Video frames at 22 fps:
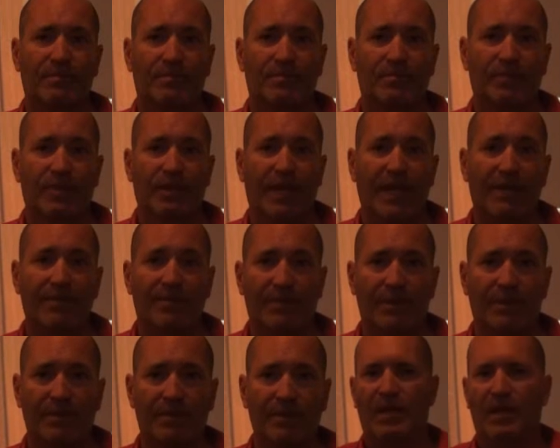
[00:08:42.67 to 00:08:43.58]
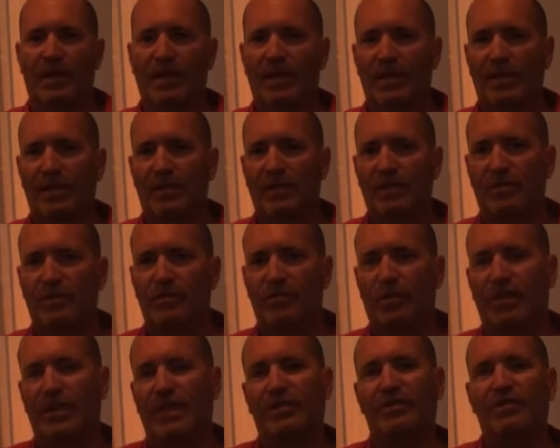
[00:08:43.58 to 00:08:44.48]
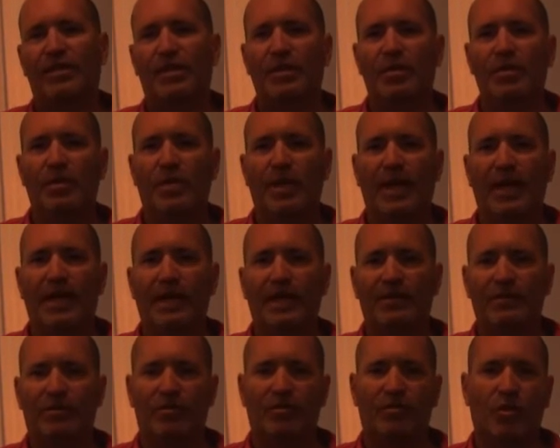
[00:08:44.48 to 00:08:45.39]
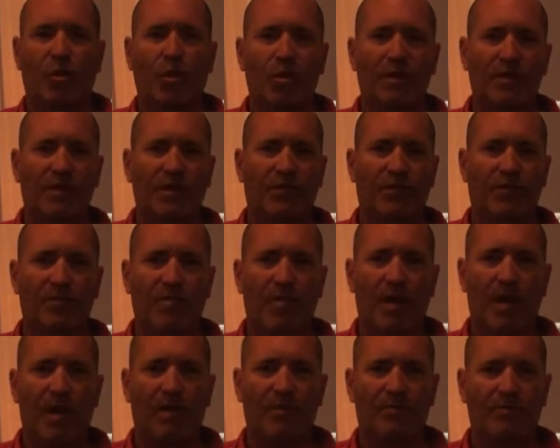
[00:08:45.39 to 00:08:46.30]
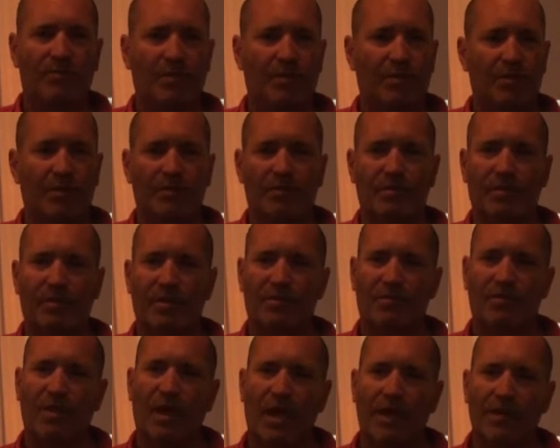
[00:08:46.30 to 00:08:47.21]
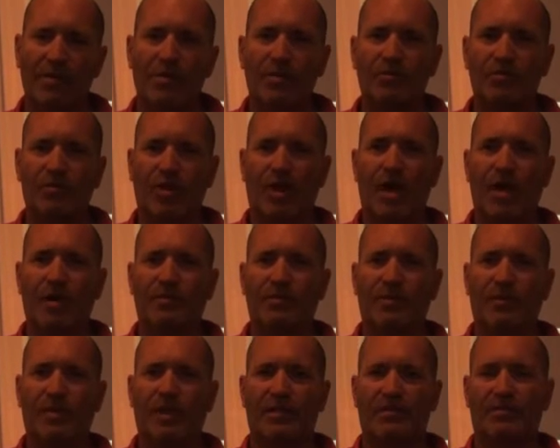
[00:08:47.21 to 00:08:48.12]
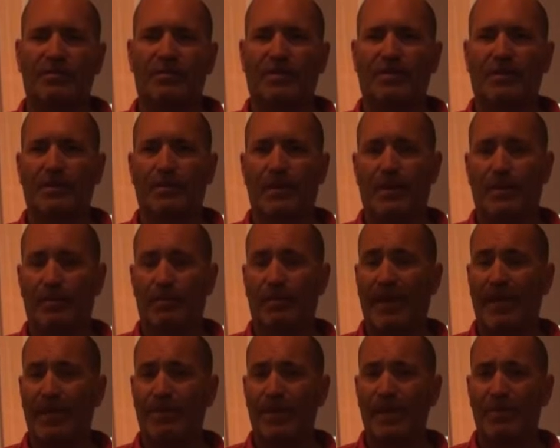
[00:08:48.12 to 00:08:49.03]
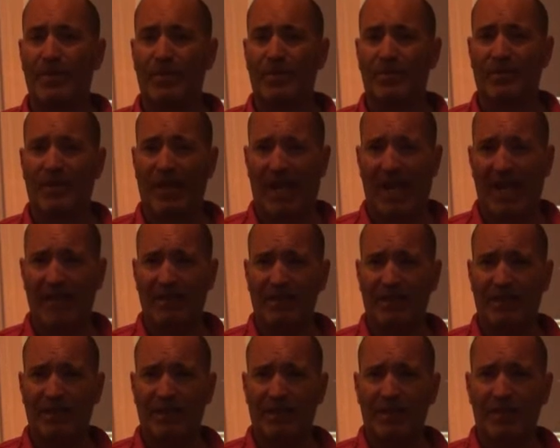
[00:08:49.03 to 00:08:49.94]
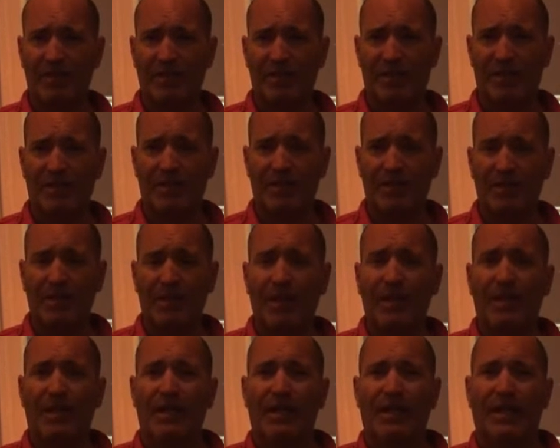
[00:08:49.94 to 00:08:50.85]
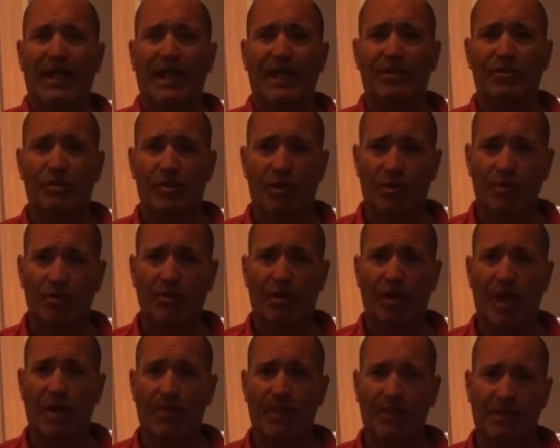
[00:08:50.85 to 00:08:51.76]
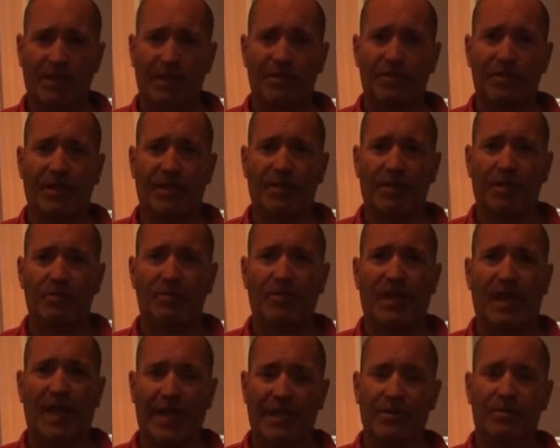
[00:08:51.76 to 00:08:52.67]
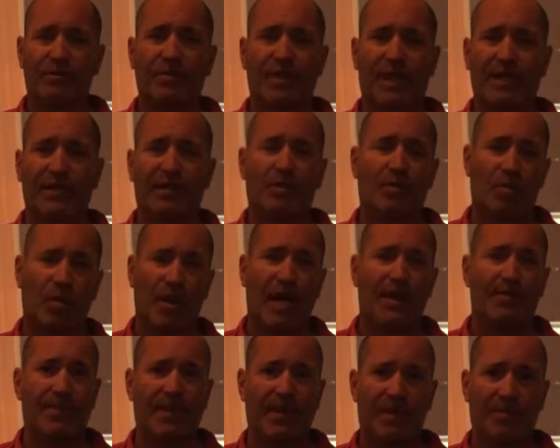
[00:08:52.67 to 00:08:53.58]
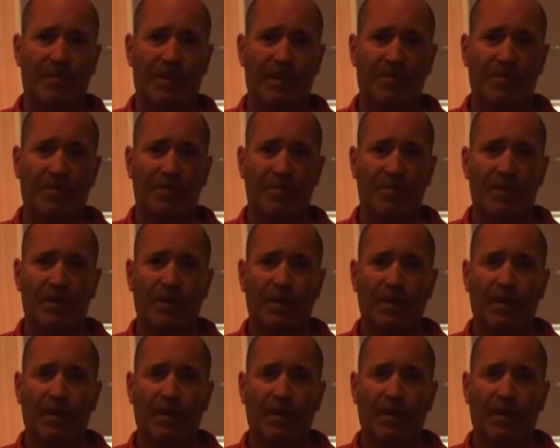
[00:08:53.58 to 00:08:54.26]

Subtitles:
really everything. So the casino gig is a totally different monster. It's not your job to necessarily make people dance at the casino. It's your job at the casino to entertain the crap out of people.